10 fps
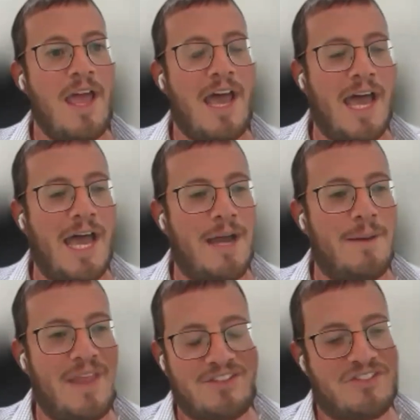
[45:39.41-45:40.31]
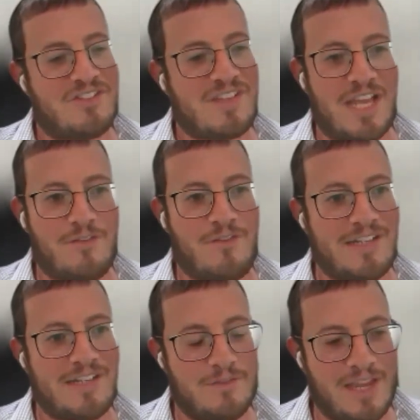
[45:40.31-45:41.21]
That's just kind of a
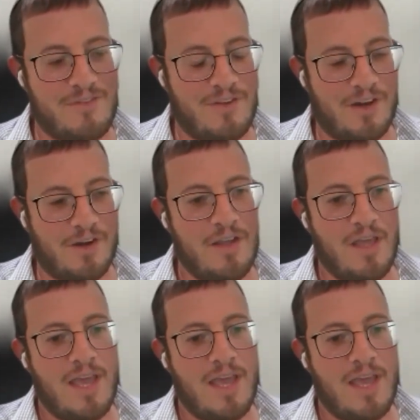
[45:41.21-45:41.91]
fact of life here.